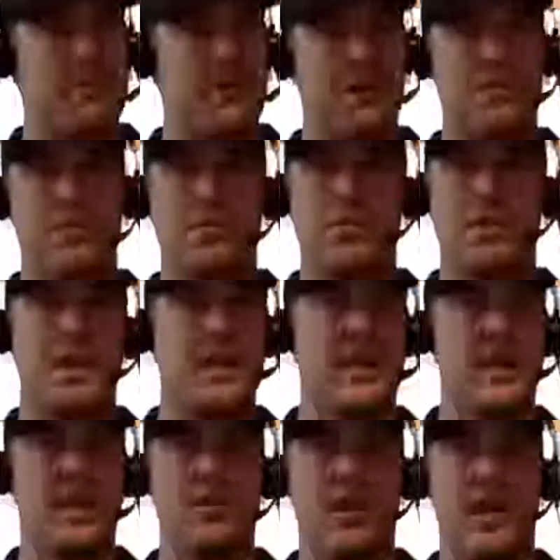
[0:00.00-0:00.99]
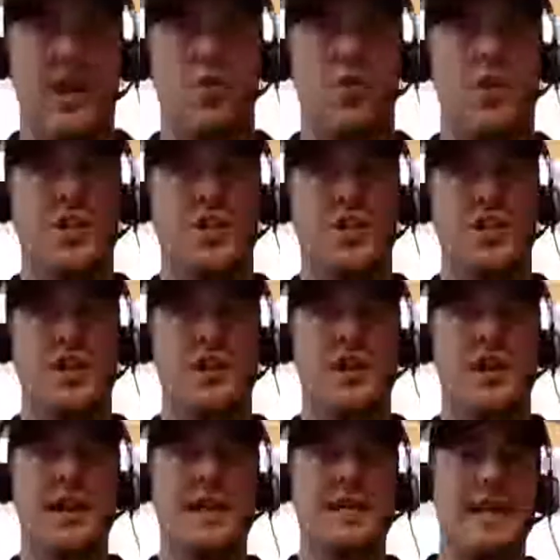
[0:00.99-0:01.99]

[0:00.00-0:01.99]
This is going to be a really great question